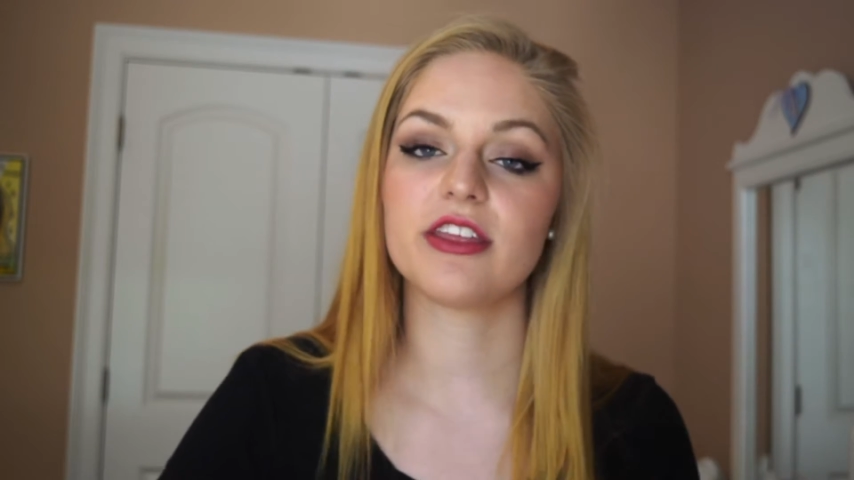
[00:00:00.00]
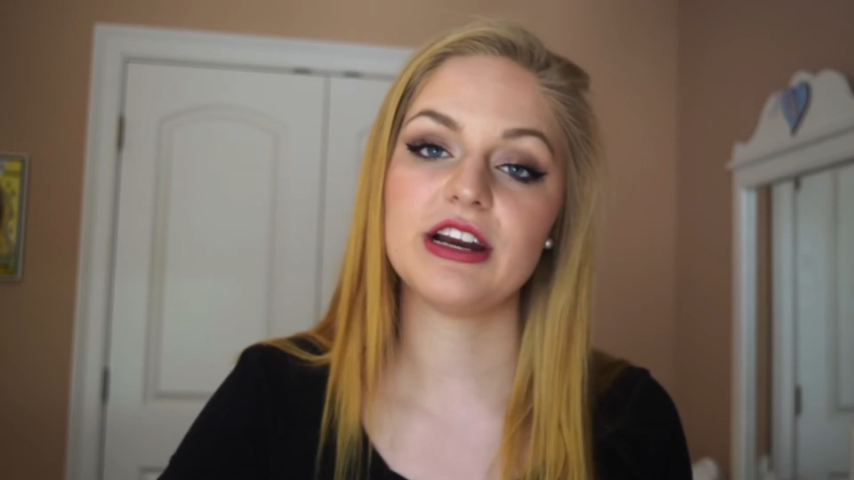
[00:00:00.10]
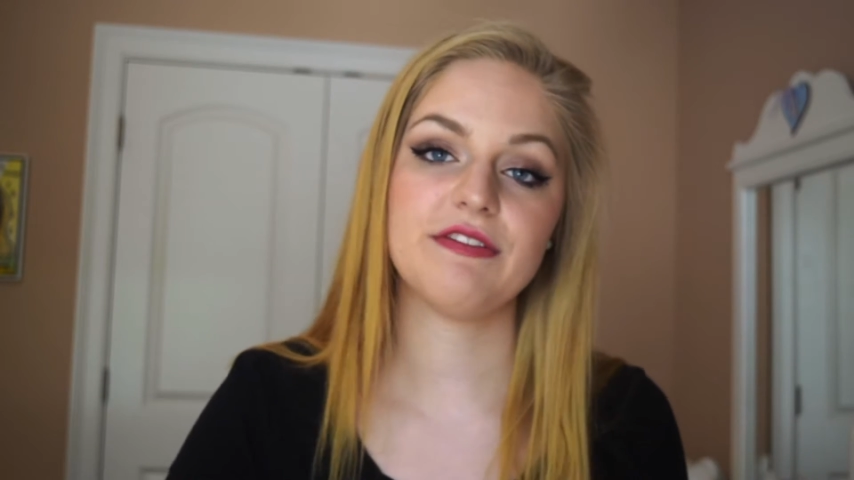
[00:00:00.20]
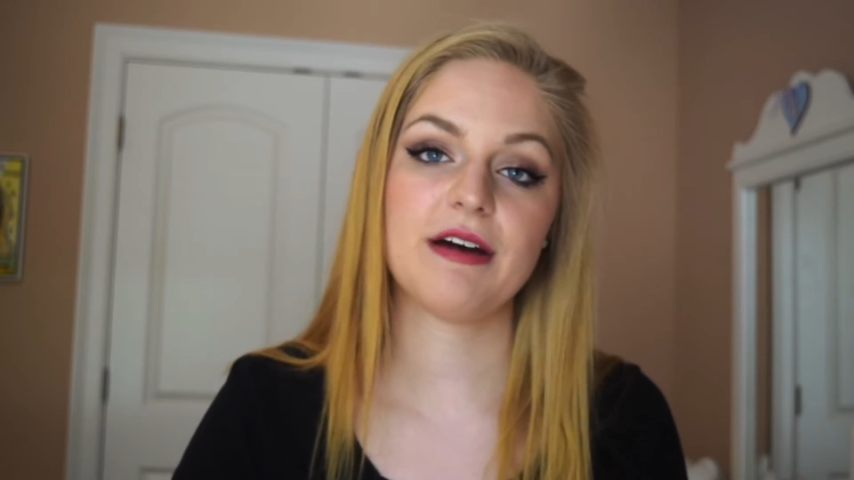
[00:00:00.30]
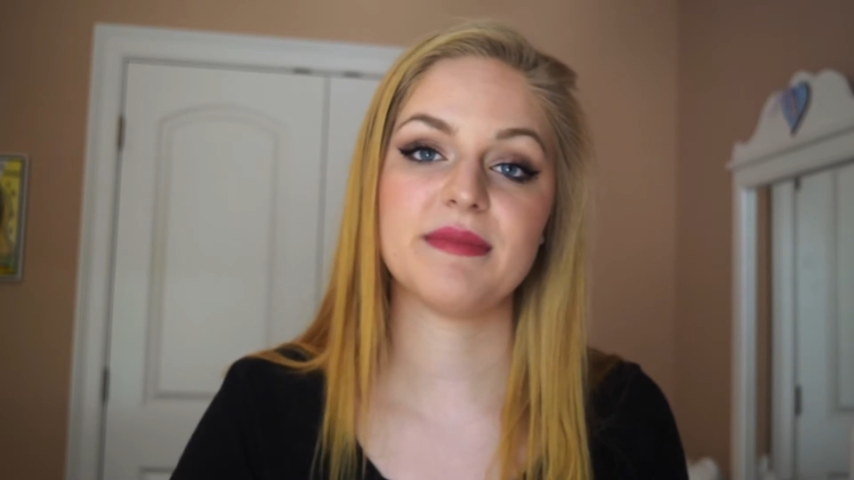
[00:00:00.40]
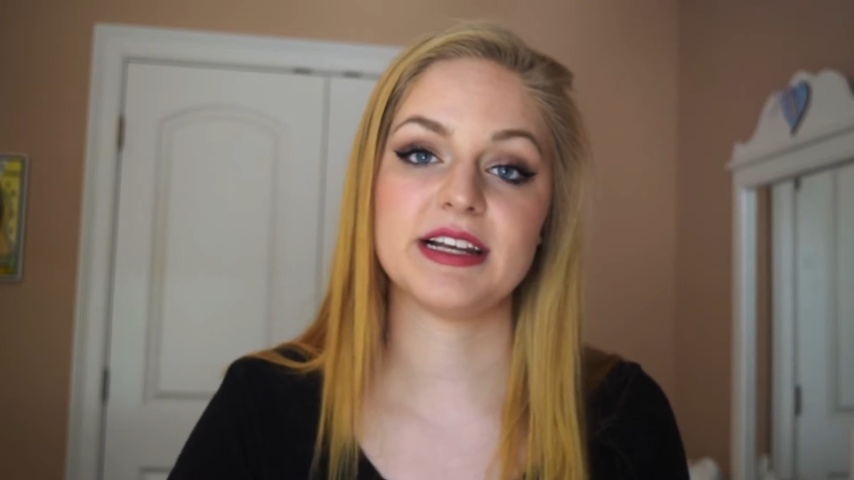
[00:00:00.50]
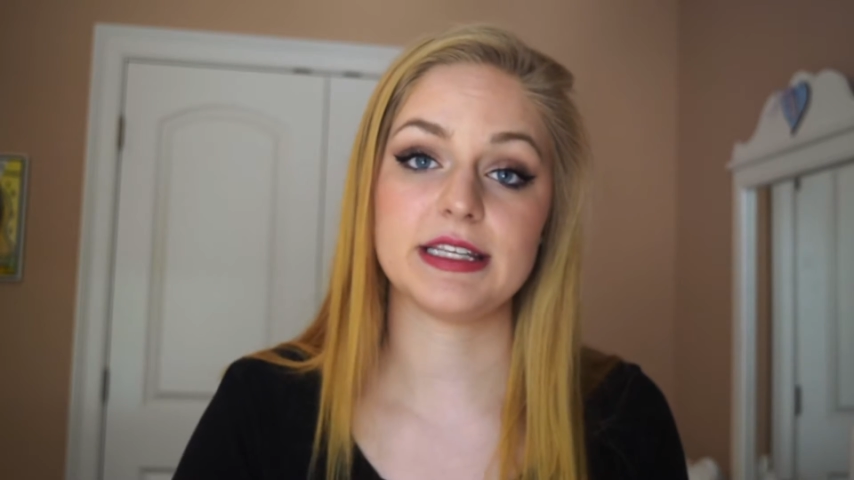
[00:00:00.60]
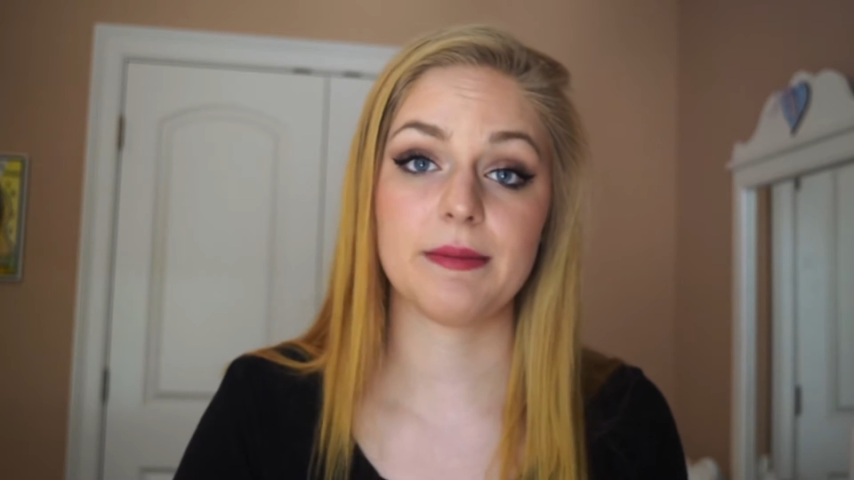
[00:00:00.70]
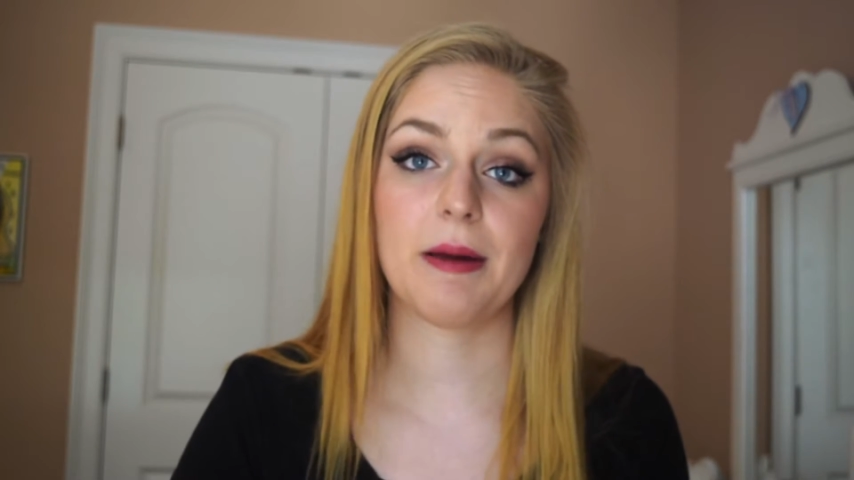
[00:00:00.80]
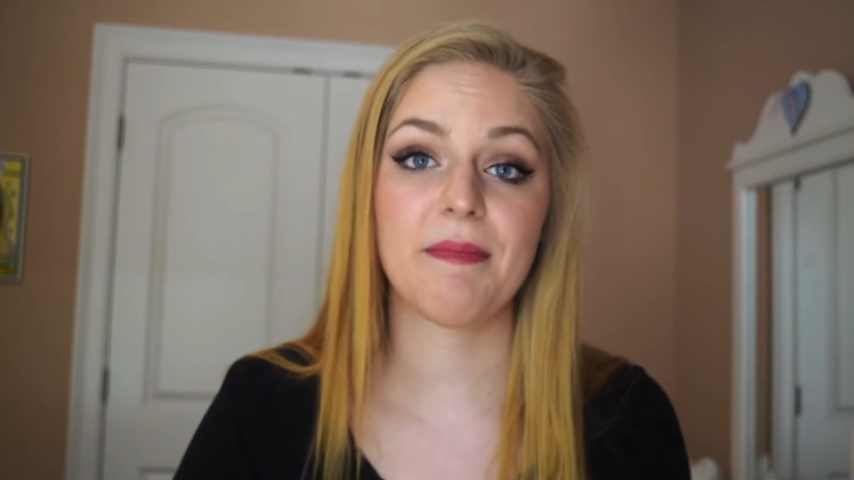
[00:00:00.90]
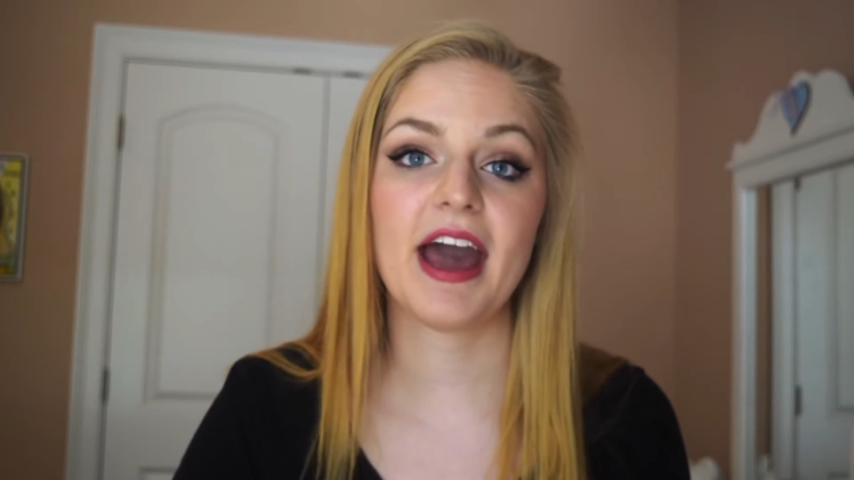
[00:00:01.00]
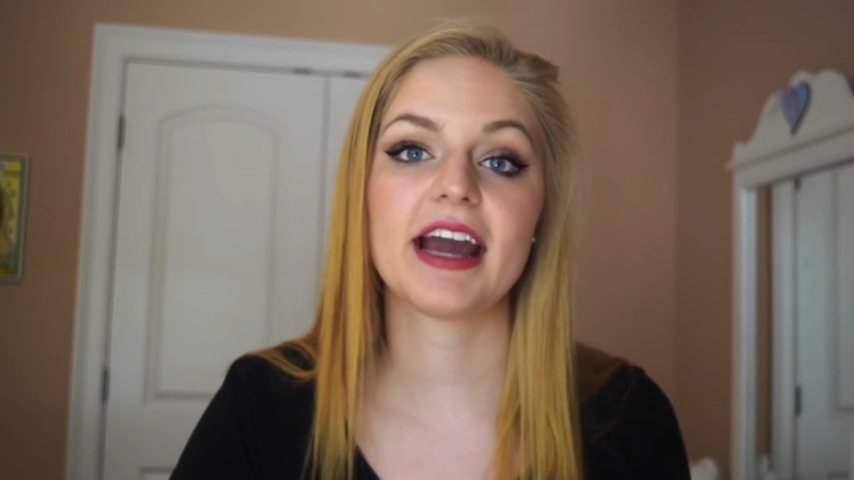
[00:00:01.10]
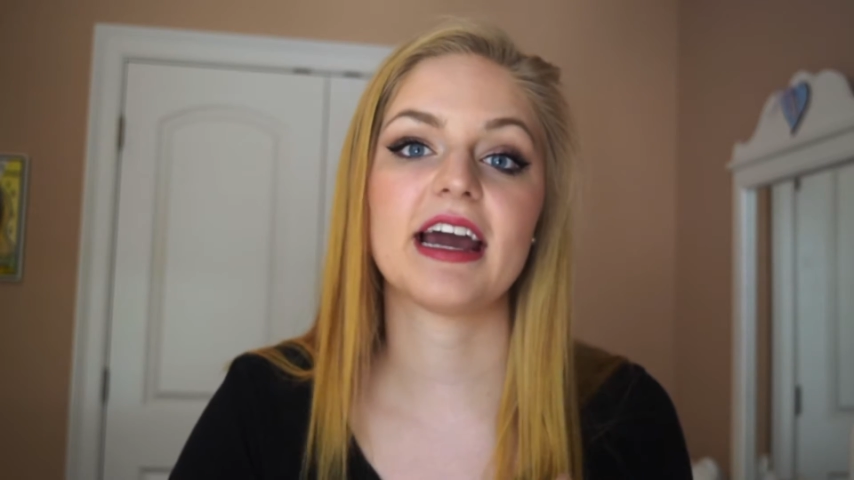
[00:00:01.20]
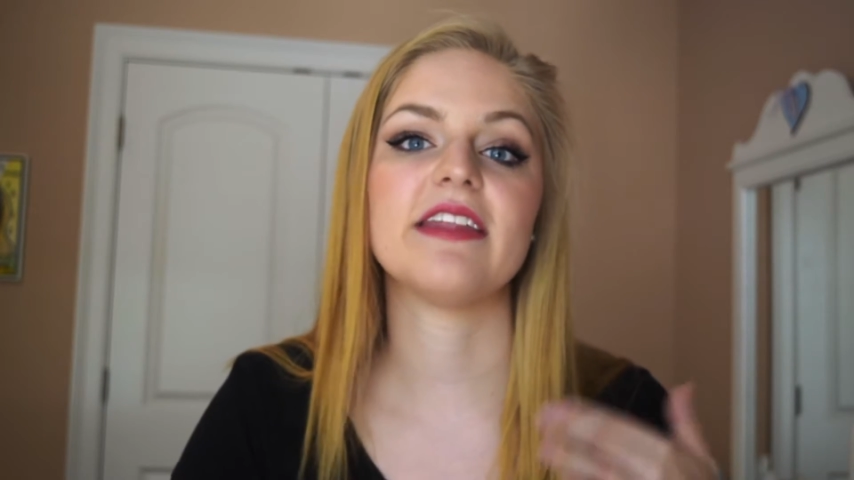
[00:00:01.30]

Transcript: and 35 minutes on my back,